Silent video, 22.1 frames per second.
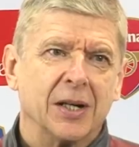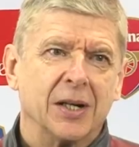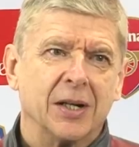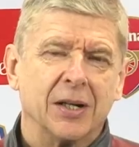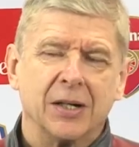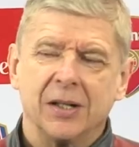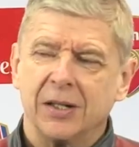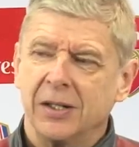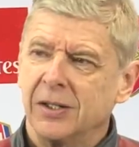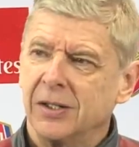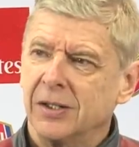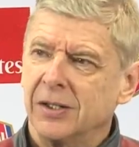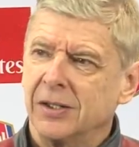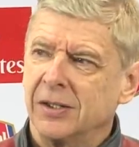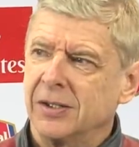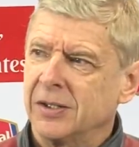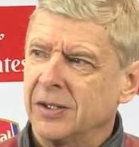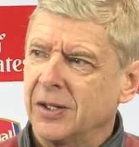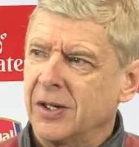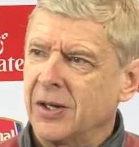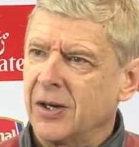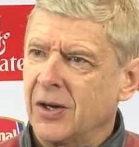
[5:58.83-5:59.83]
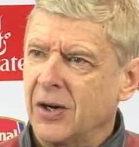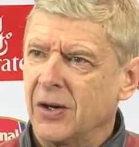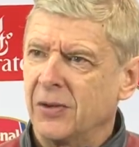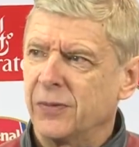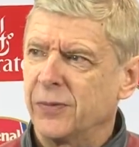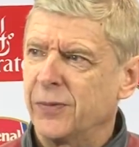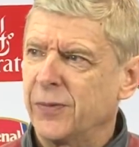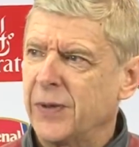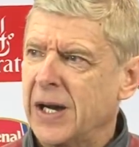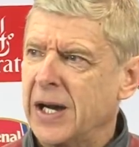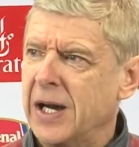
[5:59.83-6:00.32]
How
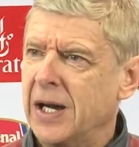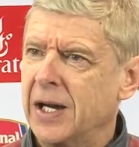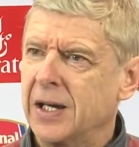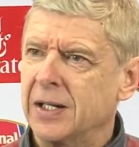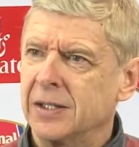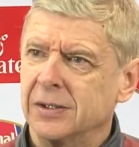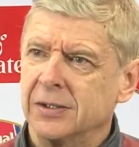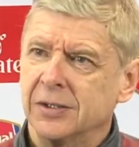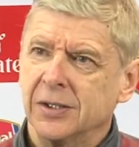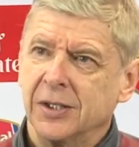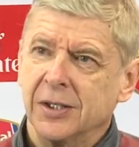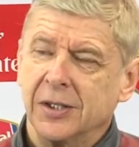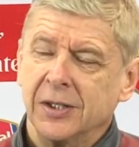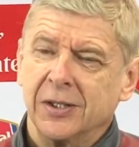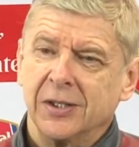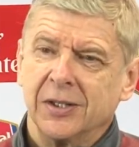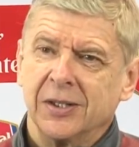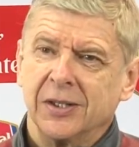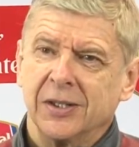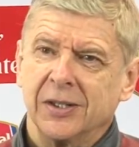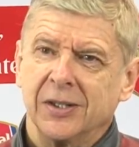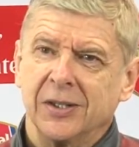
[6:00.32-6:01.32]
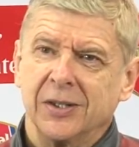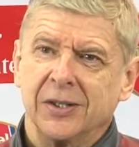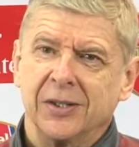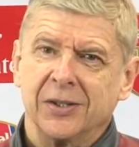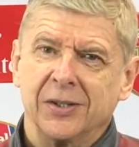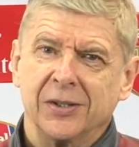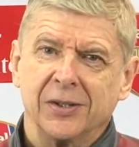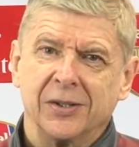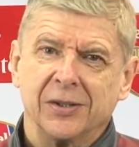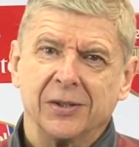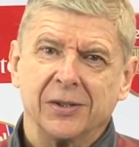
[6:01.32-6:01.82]
far
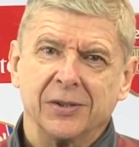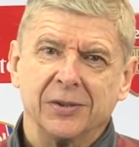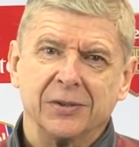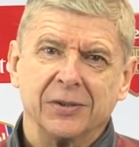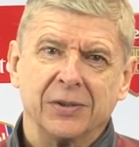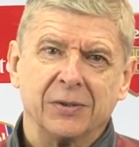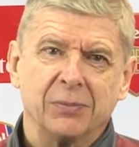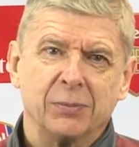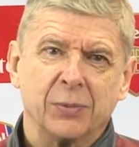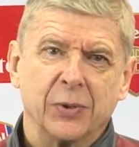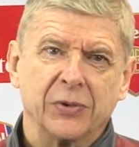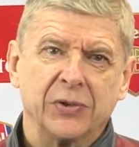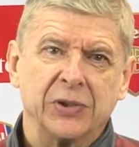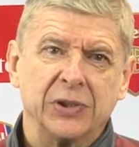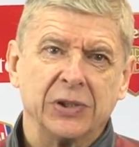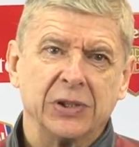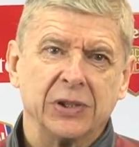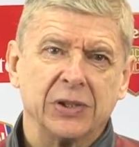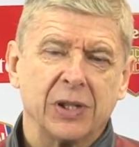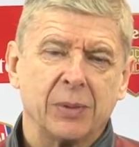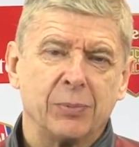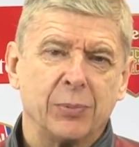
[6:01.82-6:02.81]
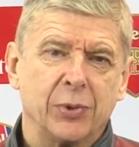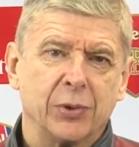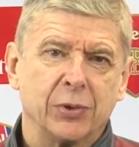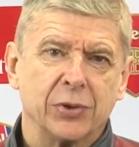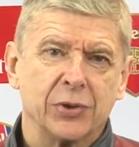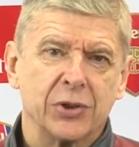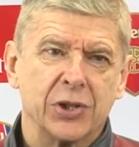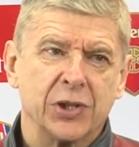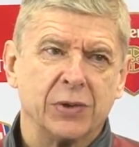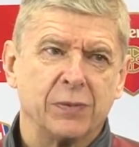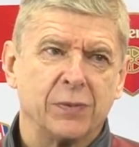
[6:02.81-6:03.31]
was it an
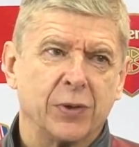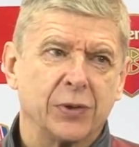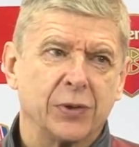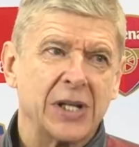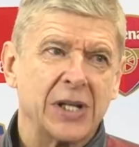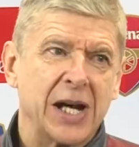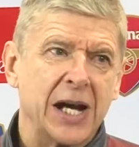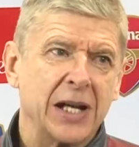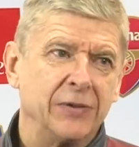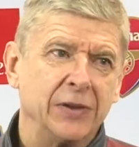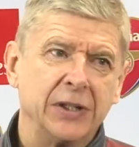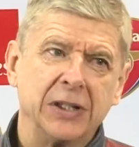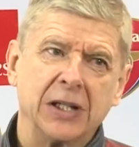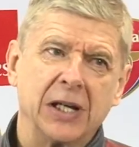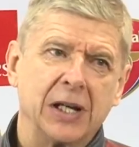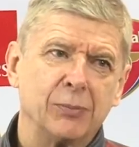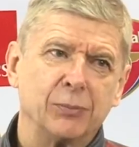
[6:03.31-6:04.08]
apology diving?